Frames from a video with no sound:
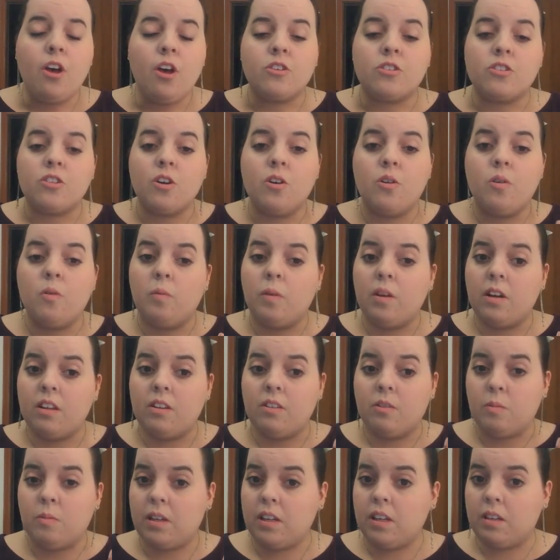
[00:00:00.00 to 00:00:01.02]
So one of
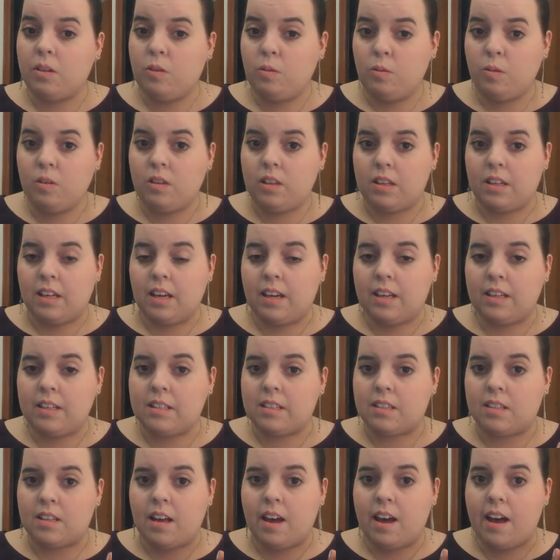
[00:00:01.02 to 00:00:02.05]
the really cool
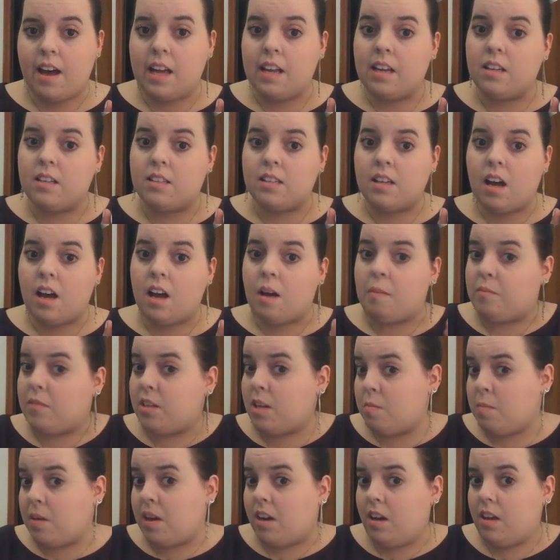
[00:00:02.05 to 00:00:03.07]
things and um, that
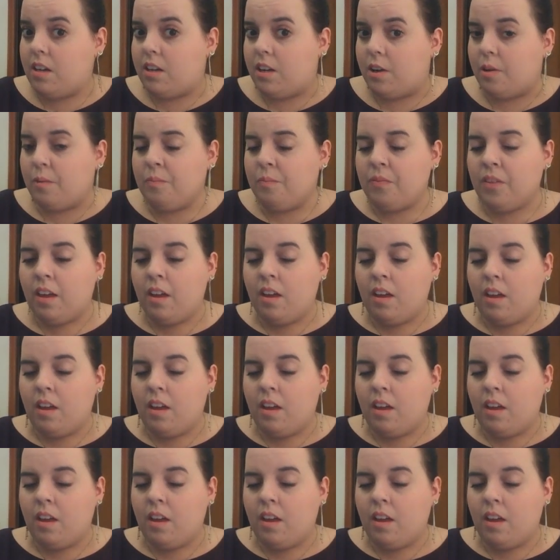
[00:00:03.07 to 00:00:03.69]
you may not know